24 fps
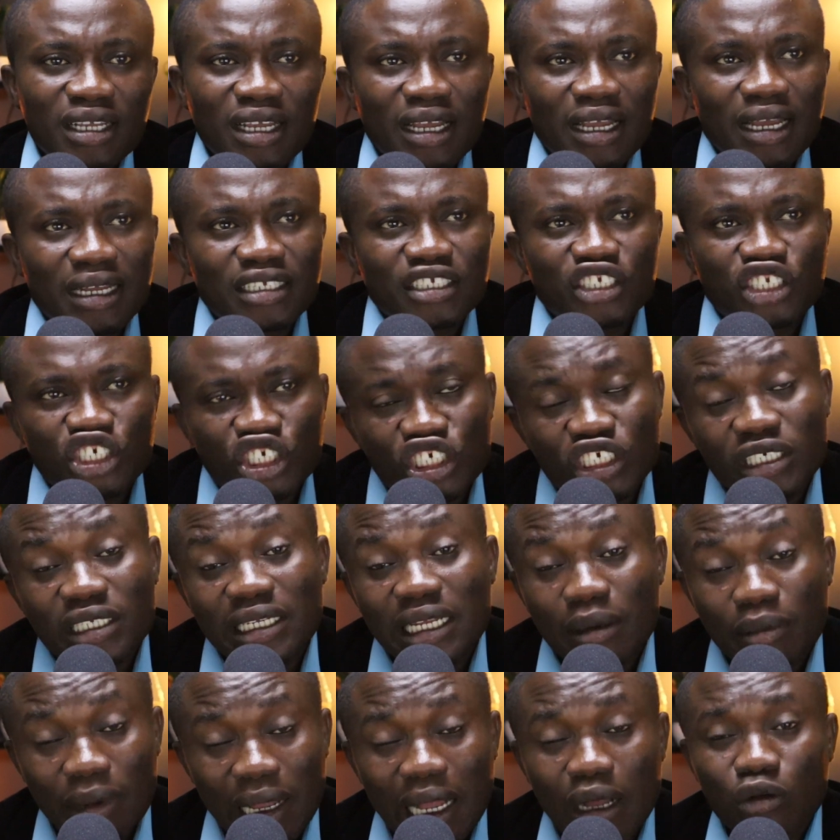and teaching
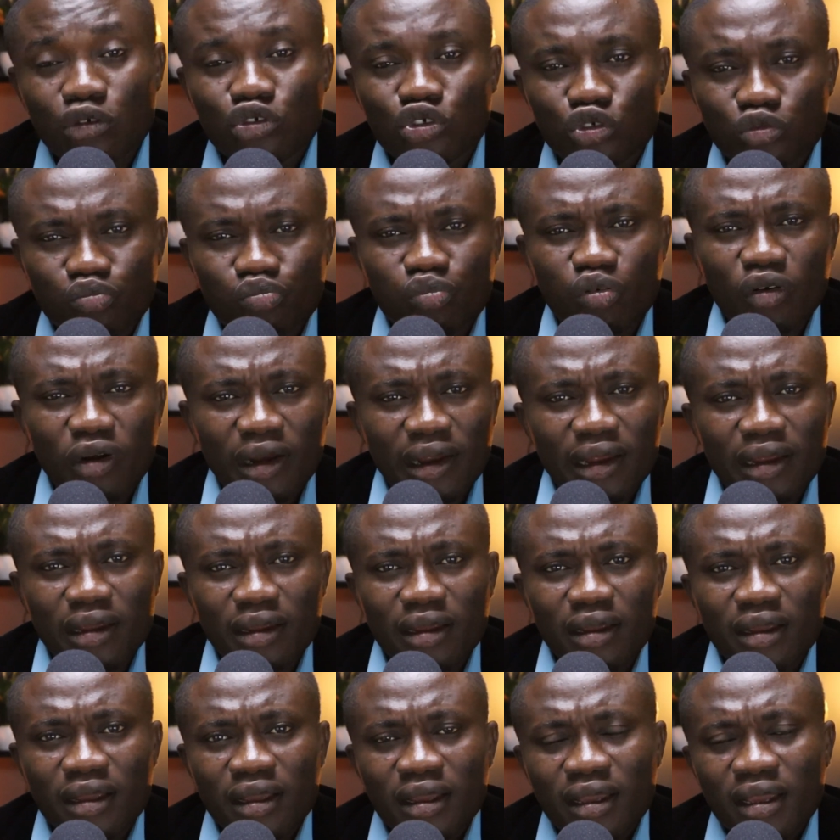them how to pray.
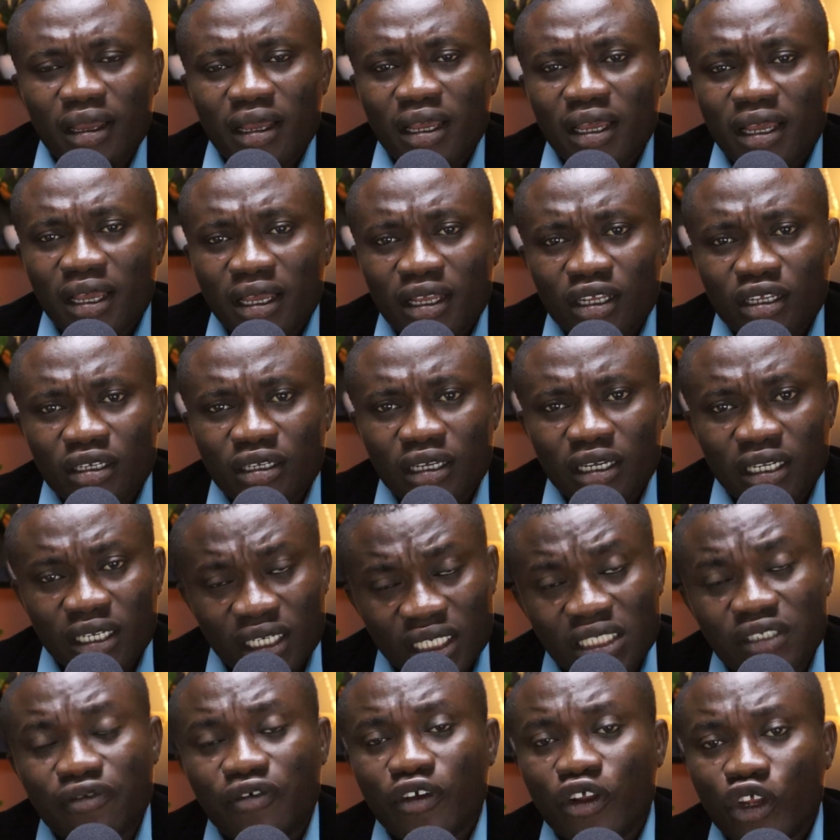In
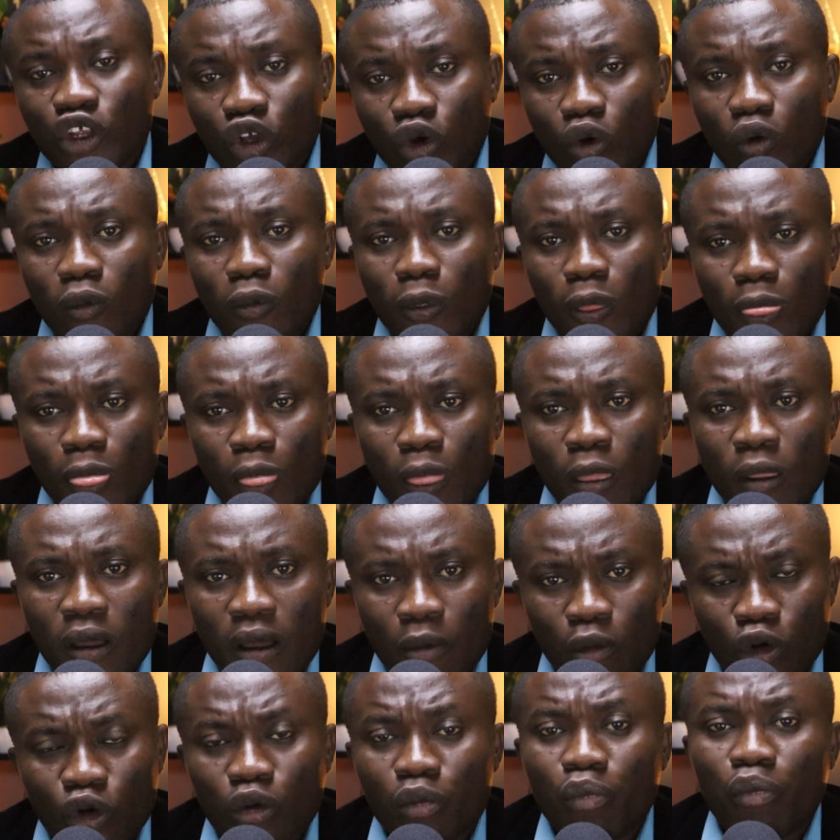this video, I'm
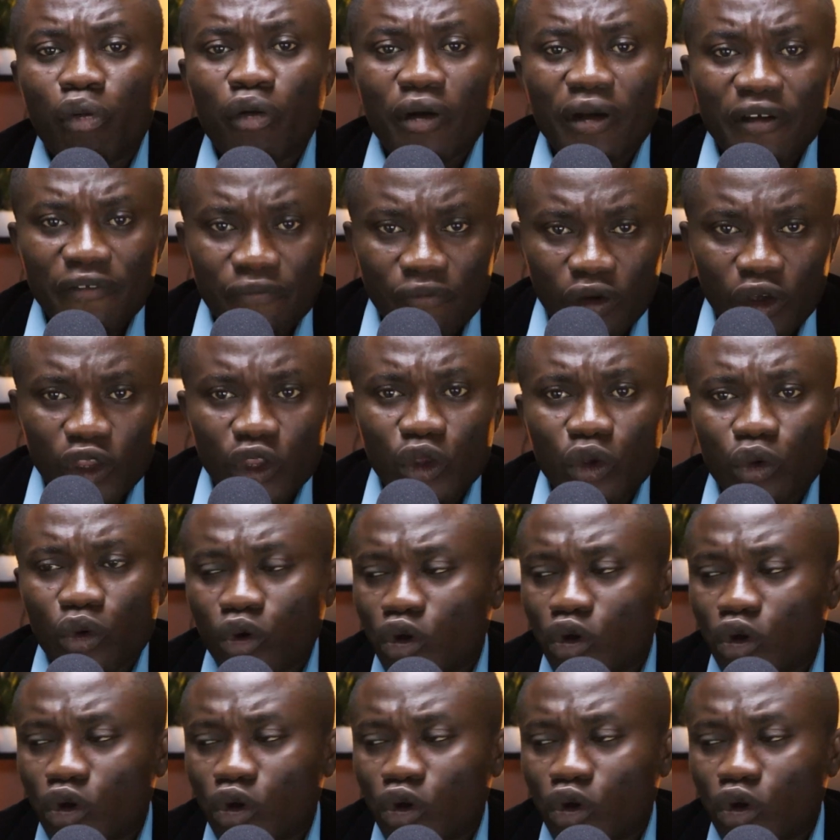going to pray for you